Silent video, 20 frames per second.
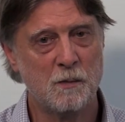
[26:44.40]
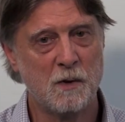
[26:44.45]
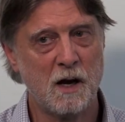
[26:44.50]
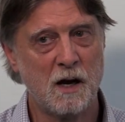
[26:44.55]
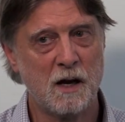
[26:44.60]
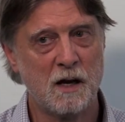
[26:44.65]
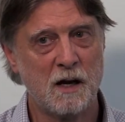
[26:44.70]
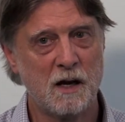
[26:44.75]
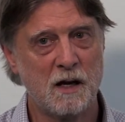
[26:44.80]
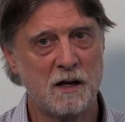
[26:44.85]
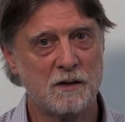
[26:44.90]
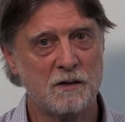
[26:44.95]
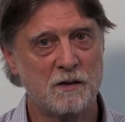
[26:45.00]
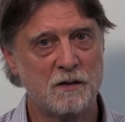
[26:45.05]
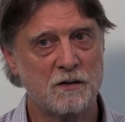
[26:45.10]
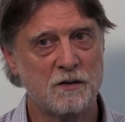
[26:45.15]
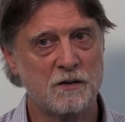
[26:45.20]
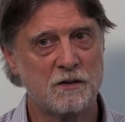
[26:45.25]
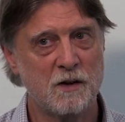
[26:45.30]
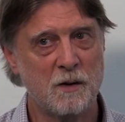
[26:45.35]

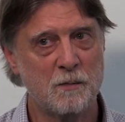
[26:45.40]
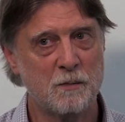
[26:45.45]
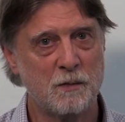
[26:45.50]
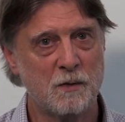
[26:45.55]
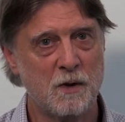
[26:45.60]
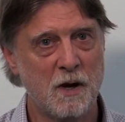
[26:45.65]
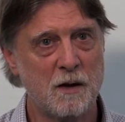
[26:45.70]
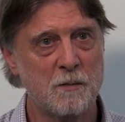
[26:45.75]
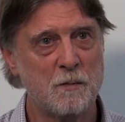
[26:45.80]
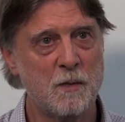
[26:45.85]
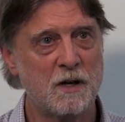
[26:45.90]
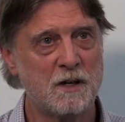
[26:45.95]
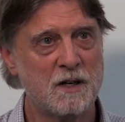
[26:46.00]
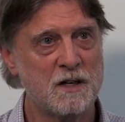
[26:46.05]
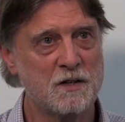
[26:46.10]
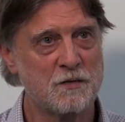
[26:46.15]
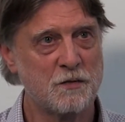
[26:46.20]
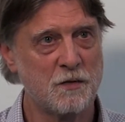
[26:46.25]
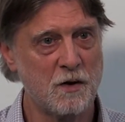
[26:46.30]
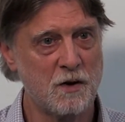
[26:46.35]
I met
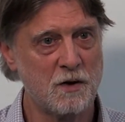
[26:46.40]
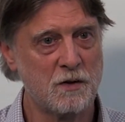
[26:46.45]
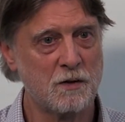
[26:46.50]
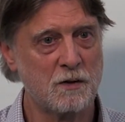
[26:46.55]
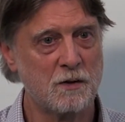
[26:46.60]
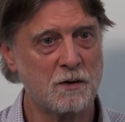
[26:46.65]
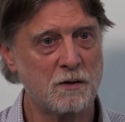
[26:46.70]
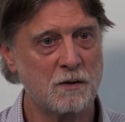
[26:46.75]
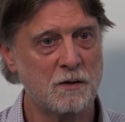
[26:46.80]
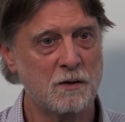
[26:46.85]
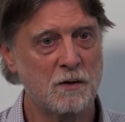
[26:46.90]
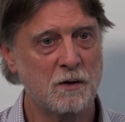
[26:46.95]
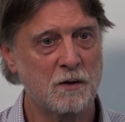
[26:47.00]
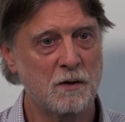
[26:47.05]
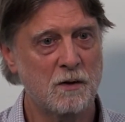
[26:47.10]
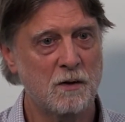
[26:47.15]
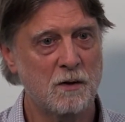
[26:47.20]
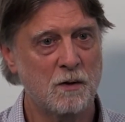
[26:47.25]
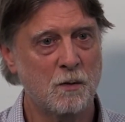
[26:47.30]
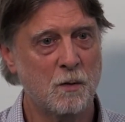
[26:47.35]
his father
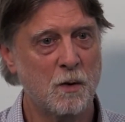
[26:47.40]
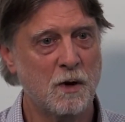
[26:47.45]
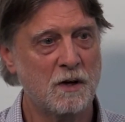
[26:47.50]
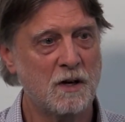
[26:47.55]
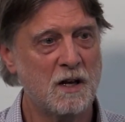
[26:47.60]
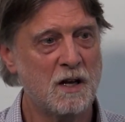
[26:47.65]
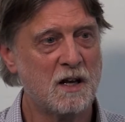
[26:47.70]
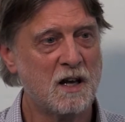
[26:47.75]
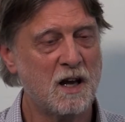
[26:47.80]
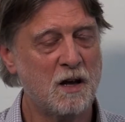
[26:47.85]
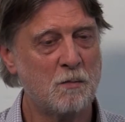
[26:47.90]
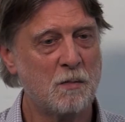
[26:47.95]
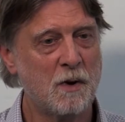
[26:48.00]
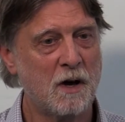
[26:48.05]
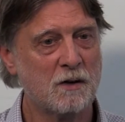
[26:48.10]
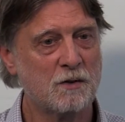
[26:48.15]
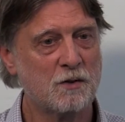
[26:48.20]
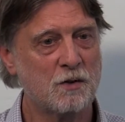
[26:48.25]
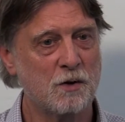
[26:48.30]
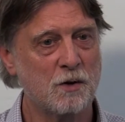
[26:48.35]
when he came
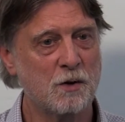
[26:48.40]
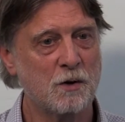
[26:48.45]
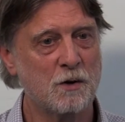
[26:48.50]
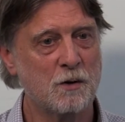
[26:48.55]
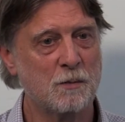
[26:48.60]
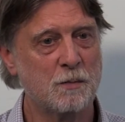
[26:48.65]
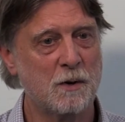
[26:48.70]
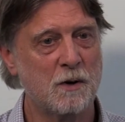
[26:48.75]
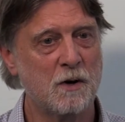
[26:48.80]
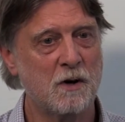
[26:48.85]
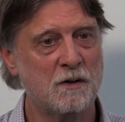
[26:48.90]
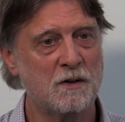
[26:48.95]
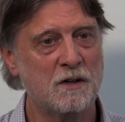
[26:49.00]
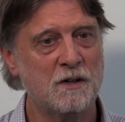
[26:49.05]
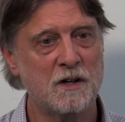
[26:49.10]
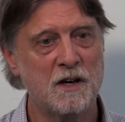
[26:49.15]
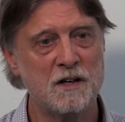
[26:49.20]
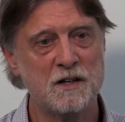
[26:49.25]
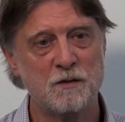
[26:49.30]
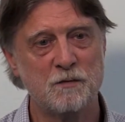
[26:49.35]
back to Europe
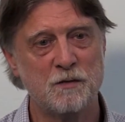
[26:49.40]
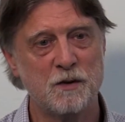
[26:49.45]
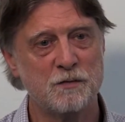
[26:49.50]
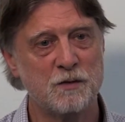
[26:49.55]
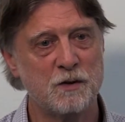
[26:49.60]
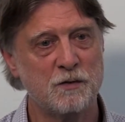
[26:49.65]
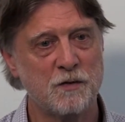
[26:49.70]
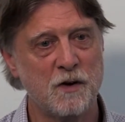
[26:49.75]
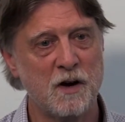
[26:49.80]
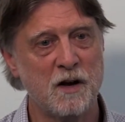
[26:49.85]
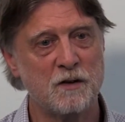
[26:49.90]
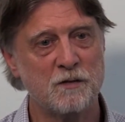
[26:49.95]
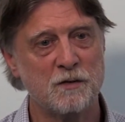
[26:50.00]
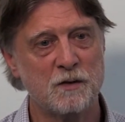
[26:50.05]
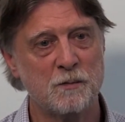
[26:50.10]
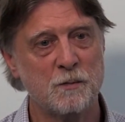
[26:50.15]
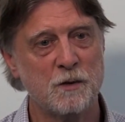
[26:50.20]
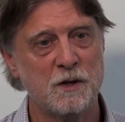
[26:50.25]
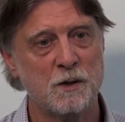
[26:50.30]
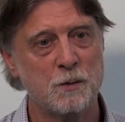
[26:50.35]
in 1955.
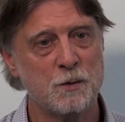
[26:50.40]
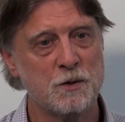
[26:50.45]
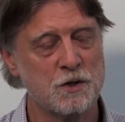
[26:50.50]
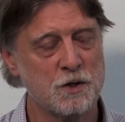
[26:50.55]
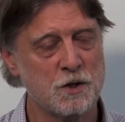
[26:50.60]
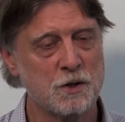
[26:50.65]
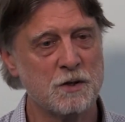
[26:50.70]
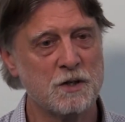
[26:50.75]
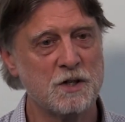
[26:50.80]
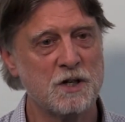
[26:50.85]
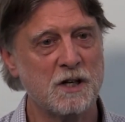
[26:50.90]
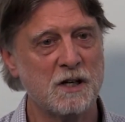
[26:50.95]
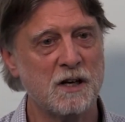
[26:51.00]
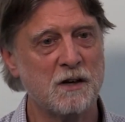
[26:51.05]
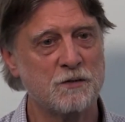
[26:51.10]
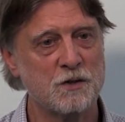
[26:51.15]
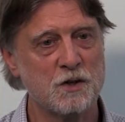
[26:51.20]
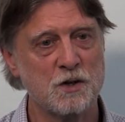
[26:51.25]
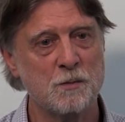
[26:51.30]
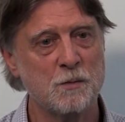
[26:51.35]
I mean, he was Jewish. He
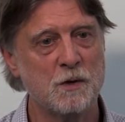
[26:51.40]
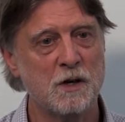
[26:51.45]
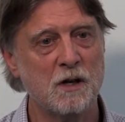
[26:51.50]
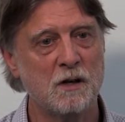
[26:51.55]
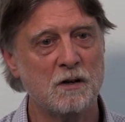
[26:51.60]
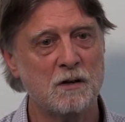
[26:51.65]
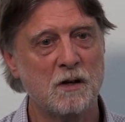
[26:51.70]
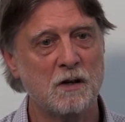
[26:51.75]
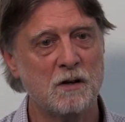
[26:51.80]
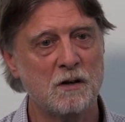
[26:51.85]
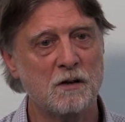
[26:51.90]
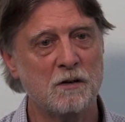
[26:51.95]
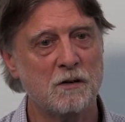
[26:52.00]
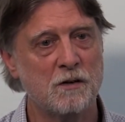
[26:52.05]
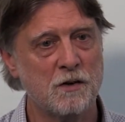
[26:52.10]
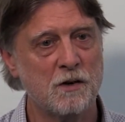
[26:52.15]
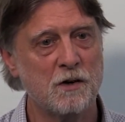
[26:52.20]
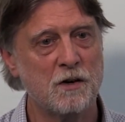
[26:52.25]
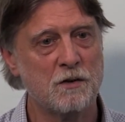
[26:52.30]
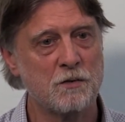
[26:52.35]
left Germany in
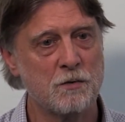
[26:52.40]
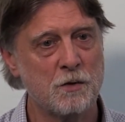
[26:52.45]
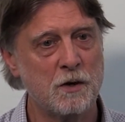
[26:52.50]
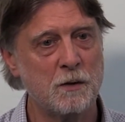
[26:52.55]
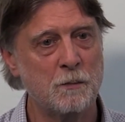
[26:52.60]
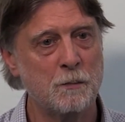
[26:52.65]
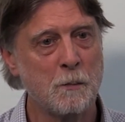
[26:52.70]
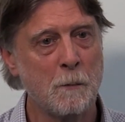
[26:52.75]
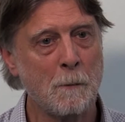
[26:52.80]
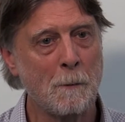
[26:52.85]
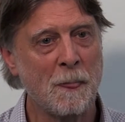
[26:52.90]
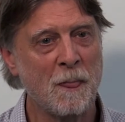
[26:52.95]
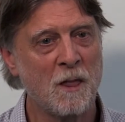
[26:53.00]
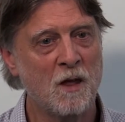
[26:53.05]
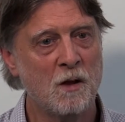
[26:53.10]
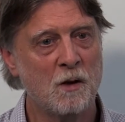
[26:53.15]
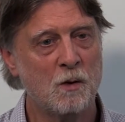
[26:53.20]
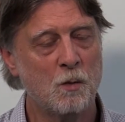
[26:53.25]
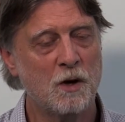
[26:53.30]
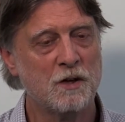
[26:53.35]
33,
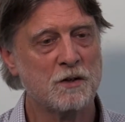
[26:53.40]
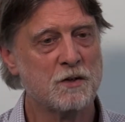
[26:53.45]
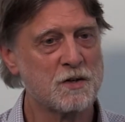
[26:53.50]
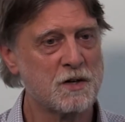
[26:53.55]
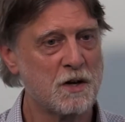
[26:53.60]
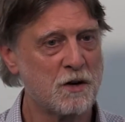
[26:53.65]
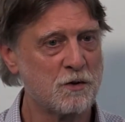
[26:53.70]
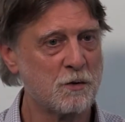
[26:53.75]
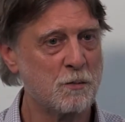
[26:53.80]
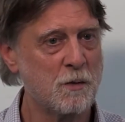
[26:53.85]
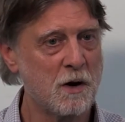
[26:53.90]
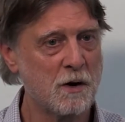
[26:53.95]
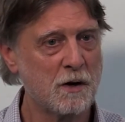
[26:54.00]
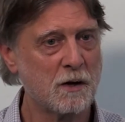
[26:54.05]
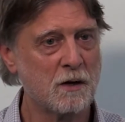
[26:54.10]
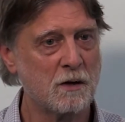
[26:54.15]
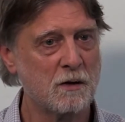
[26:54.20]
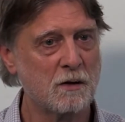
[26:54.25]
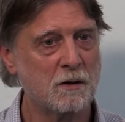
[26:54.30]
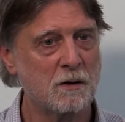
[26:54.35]
went to South
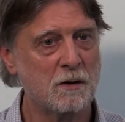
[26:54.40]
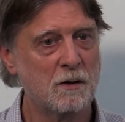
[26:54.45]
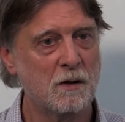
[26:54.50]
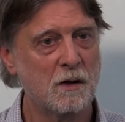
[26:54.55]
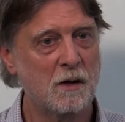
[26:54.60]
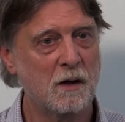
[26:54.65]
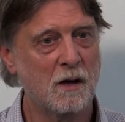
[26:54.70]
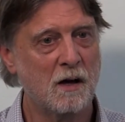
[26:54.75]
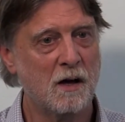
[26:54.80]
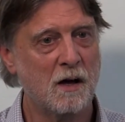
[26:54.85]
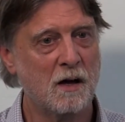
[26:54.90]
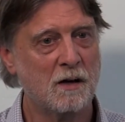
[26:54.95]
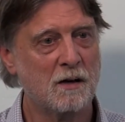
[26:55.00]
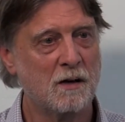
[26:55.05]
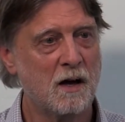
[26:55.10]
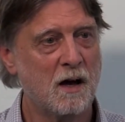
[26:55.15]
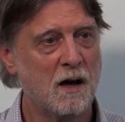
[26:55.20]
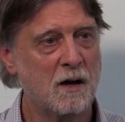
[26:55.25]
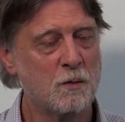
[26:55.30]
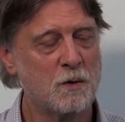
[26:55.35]
America,
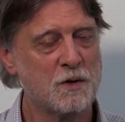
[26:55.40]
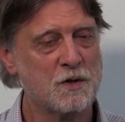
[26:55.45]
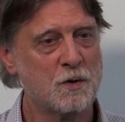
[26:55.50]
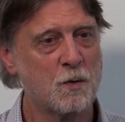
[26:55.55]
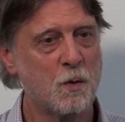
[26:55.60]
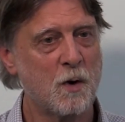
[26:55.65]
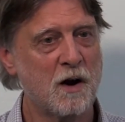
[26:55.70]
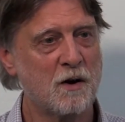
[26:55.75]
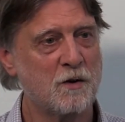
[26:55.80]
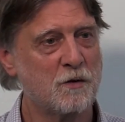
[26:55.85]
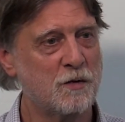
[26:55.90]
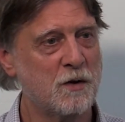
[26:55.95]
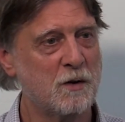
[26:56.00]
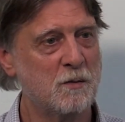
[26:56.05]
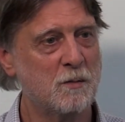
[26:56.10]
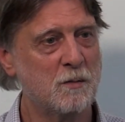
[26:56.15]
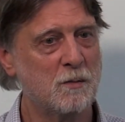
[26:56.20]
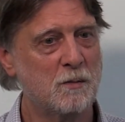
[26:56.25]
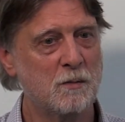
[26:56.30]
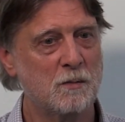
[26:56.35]
and I was aware of
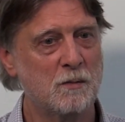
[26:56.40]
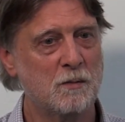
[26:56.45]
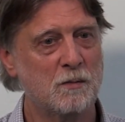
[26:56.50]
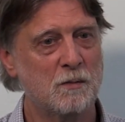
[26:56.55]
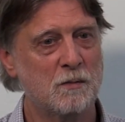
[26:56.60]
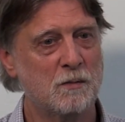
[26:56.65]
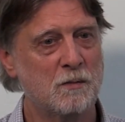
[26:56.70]
him,